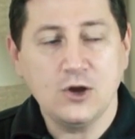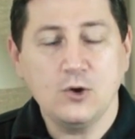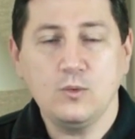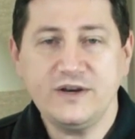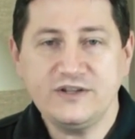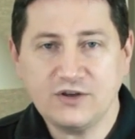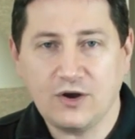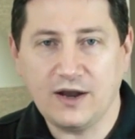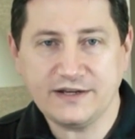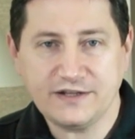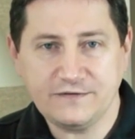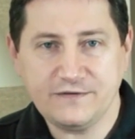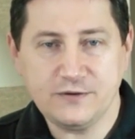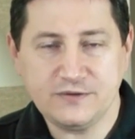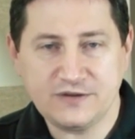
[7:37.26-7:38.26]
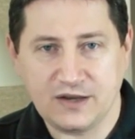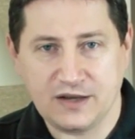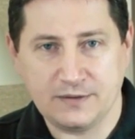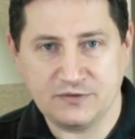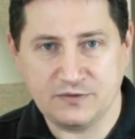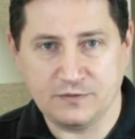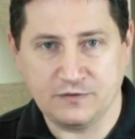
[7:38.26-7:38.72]
We talked a few
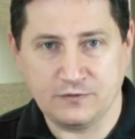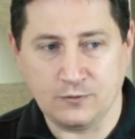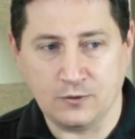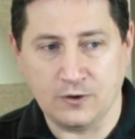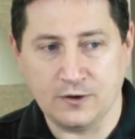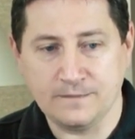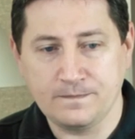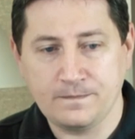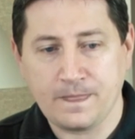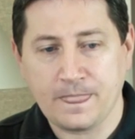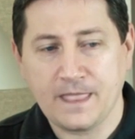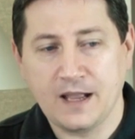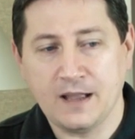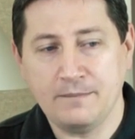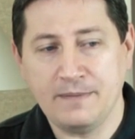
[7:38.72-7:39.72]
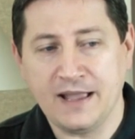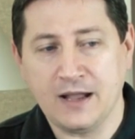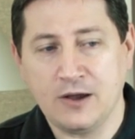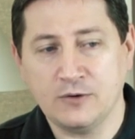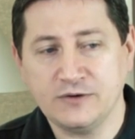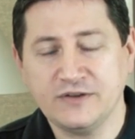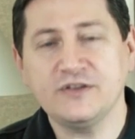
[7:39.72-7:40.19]
times before
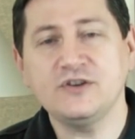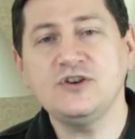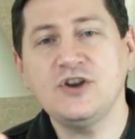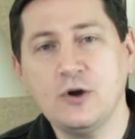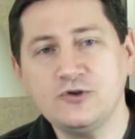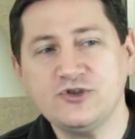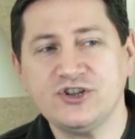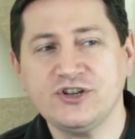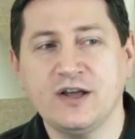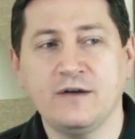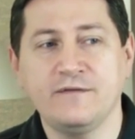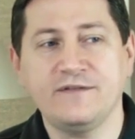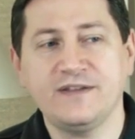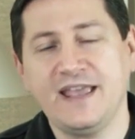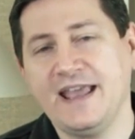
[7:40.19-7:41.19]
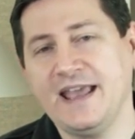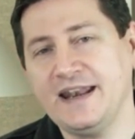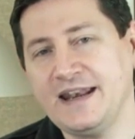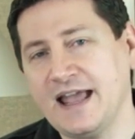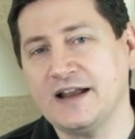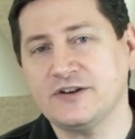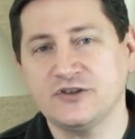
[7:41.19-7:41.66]
about the notion of,
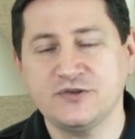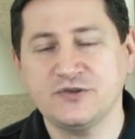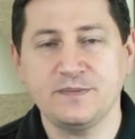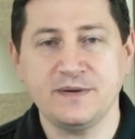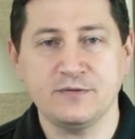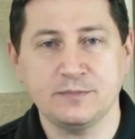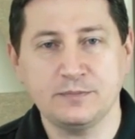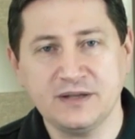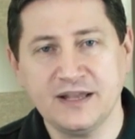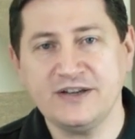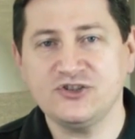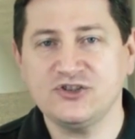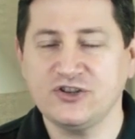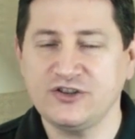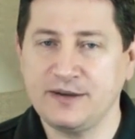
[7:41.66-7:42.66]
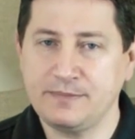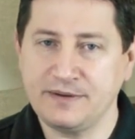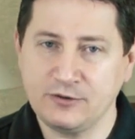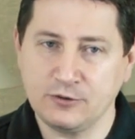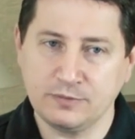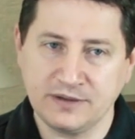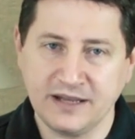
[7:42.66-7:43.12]
can actors be replaced? Should they
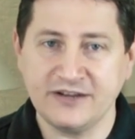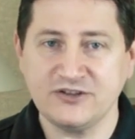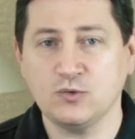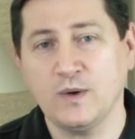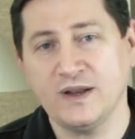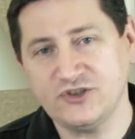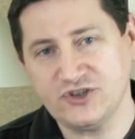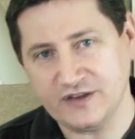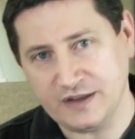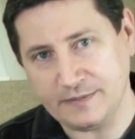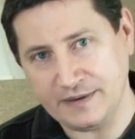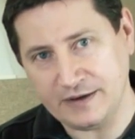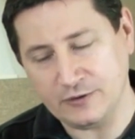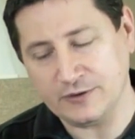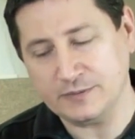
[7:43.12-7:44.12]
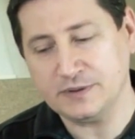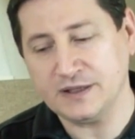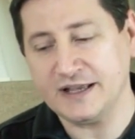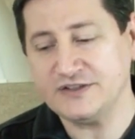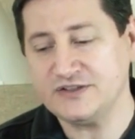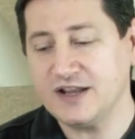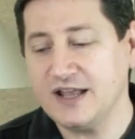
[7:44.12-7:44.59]
be replaced? When should they be
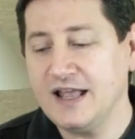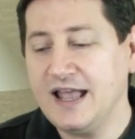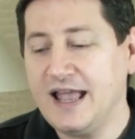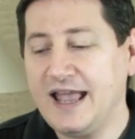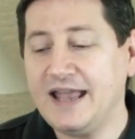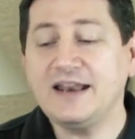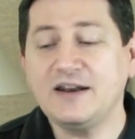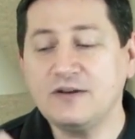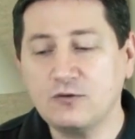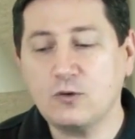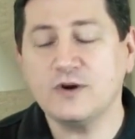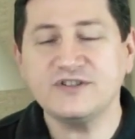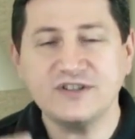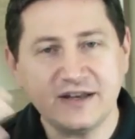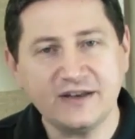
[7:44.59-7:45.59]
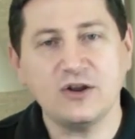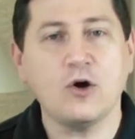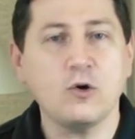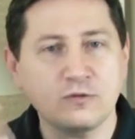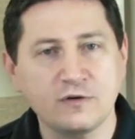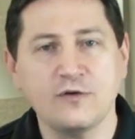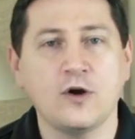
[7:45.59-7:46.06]
replaced? And, and of course, it
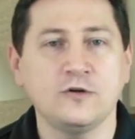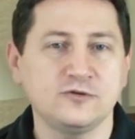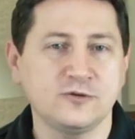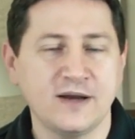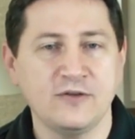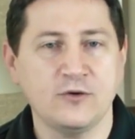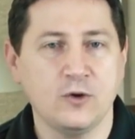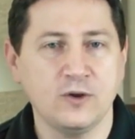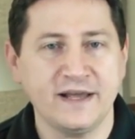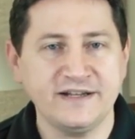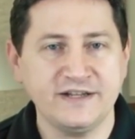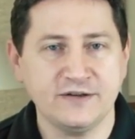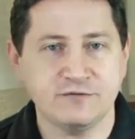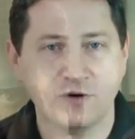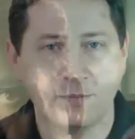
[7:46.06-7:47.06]
all revolved around the whole idea of